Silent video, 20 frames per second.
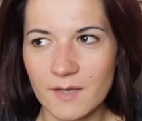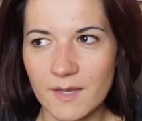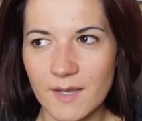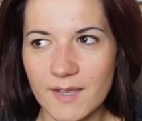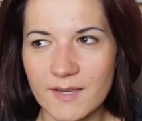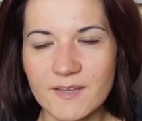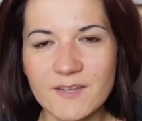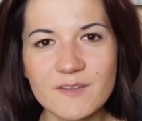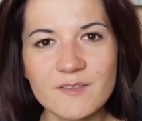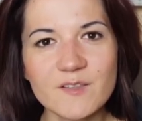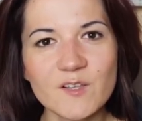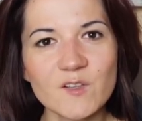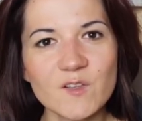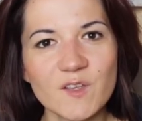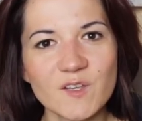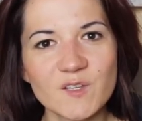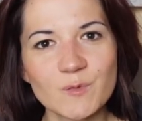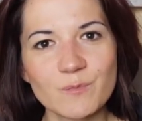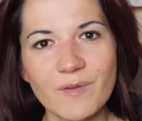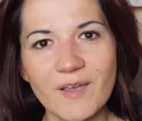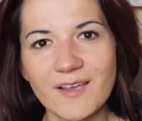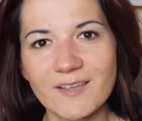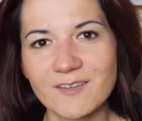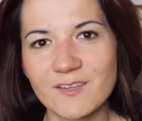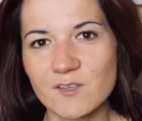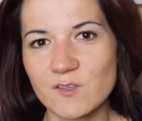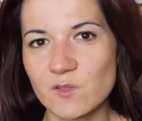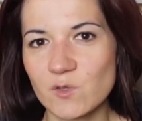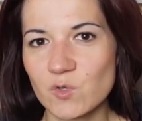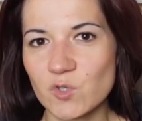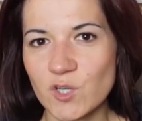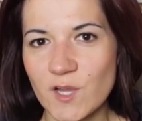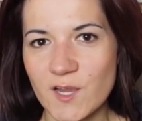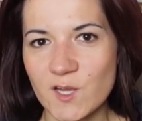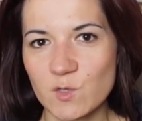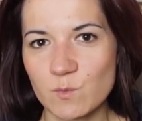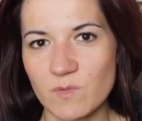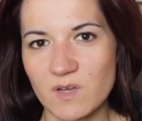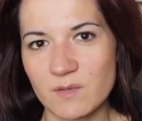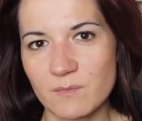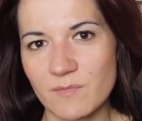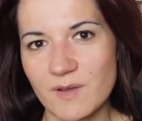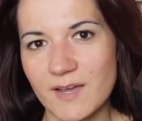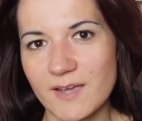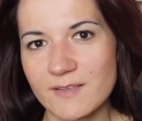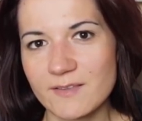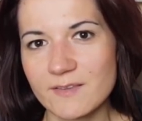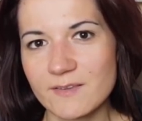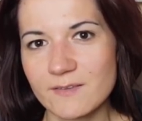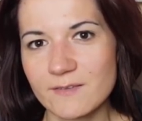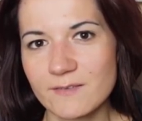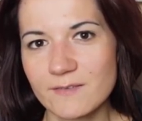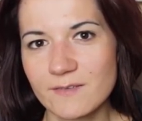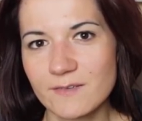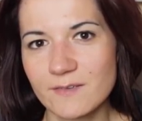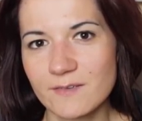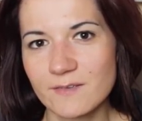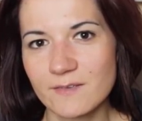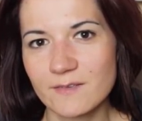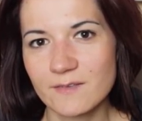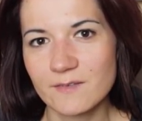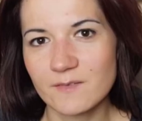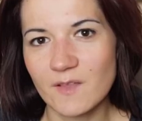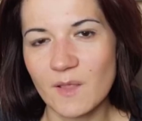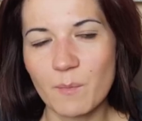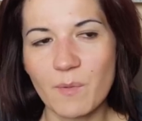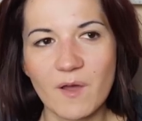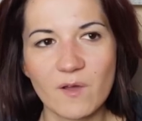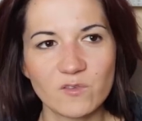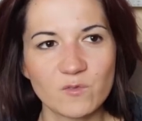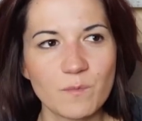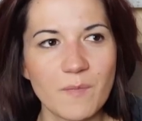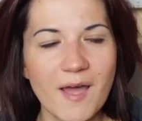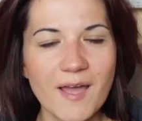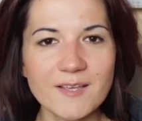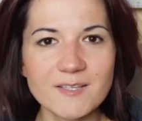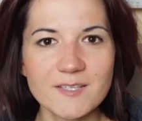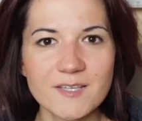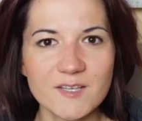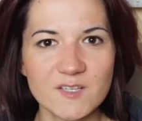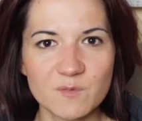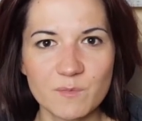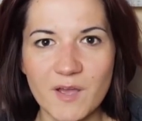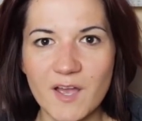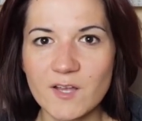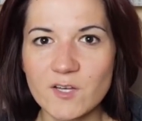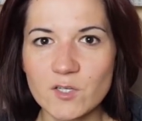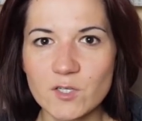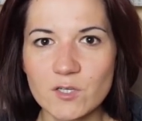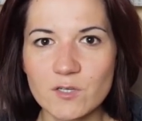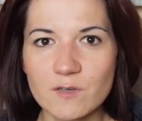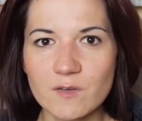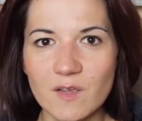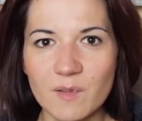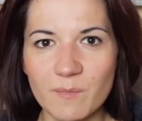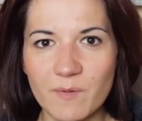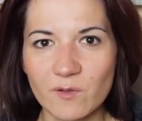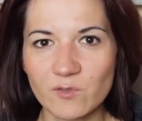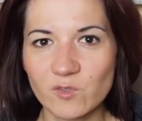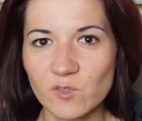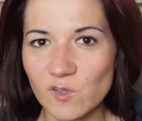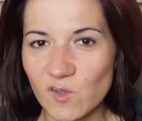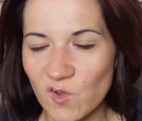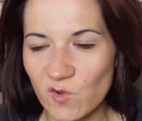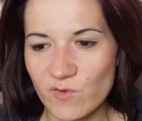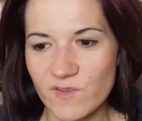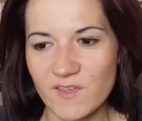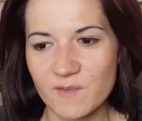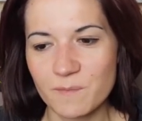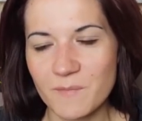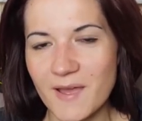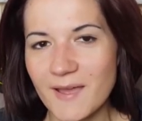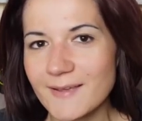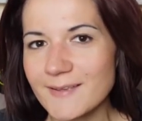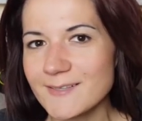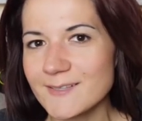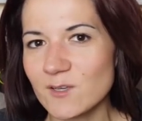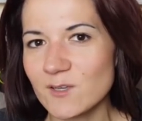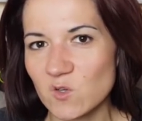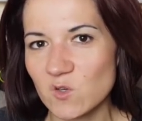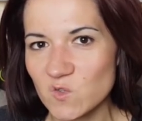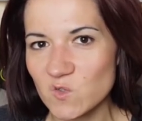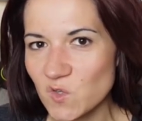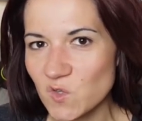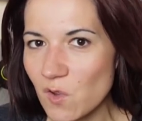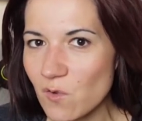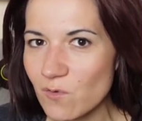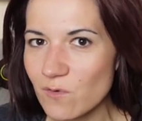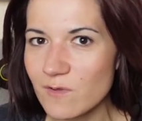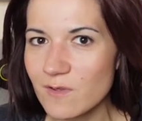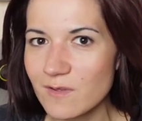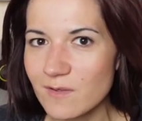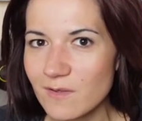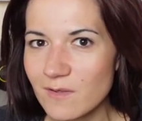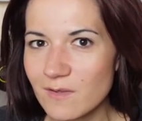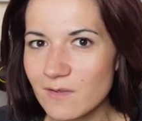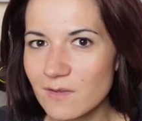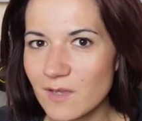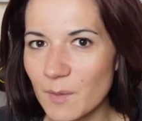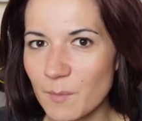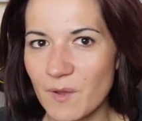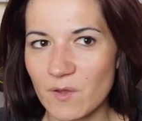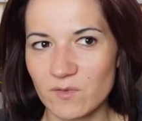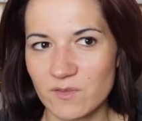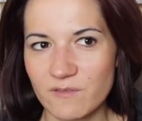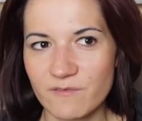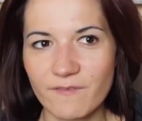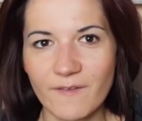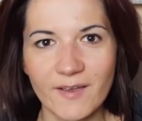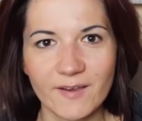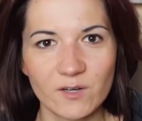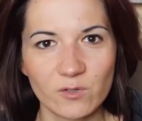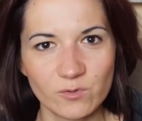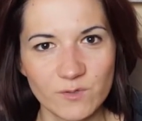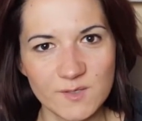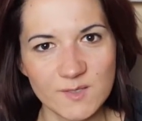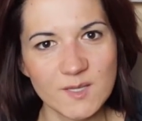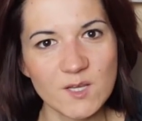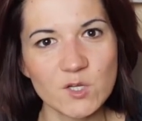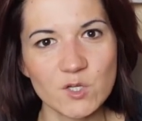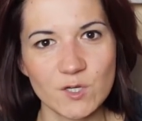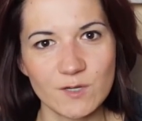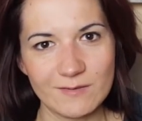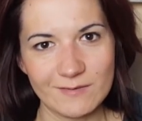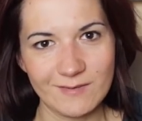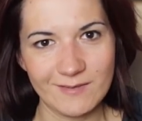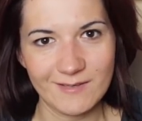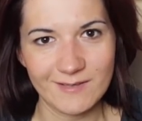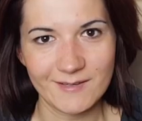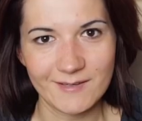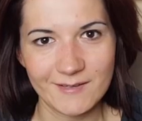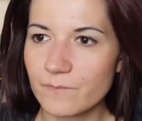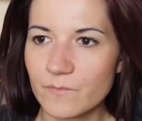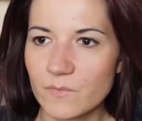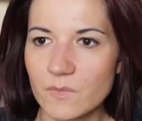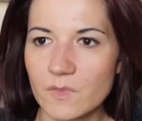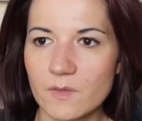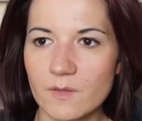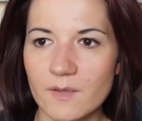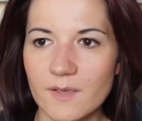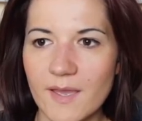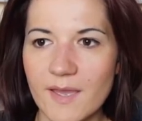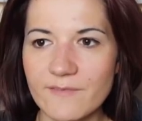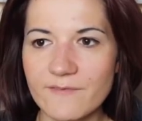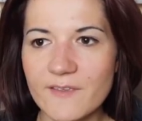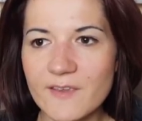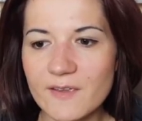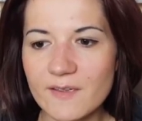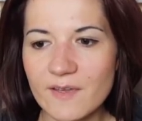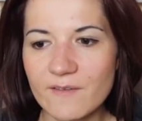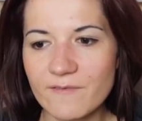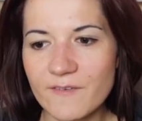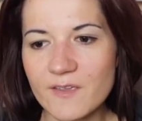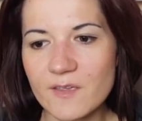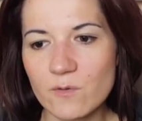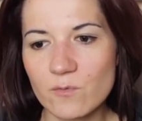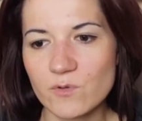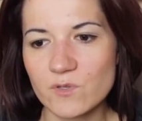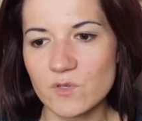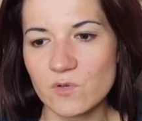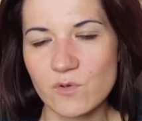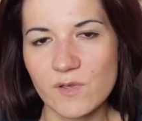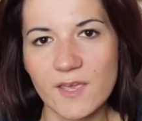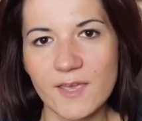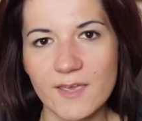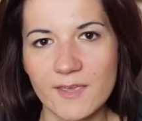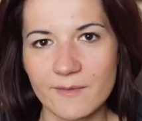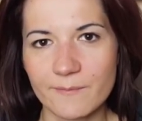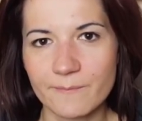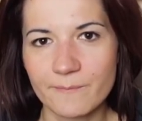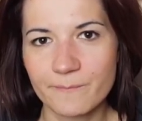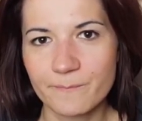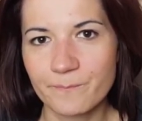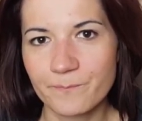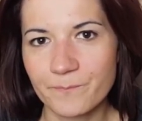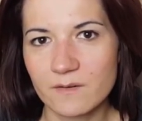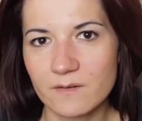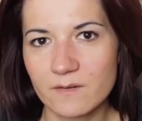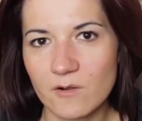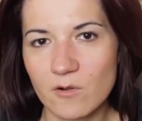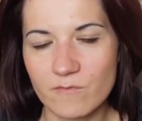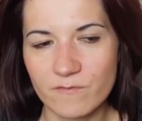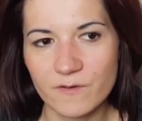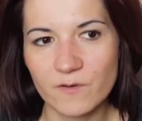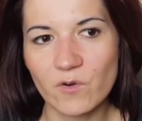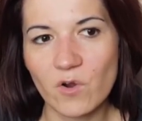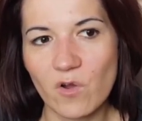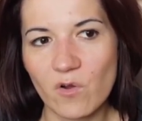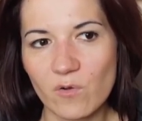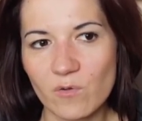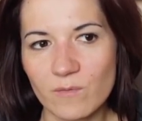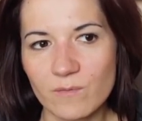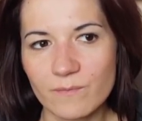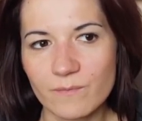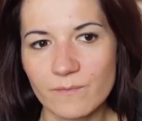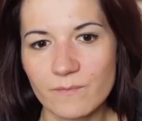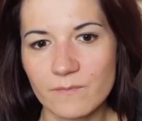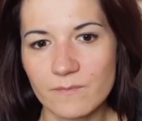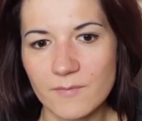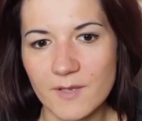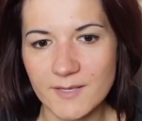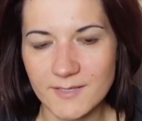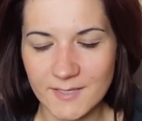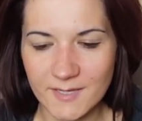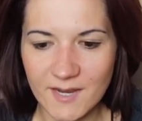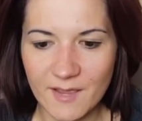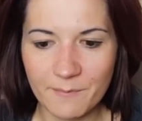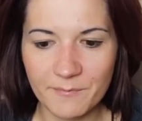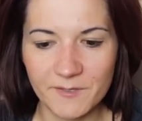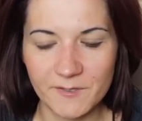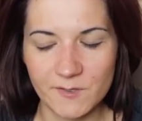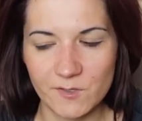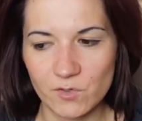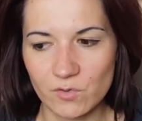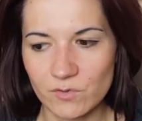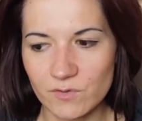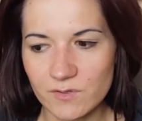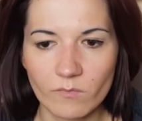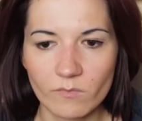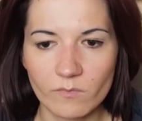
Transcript: I did not expect it to change my mind about Max as much, about Chloe and Max also, about the final decision. I think I think it was okay overall as an episode.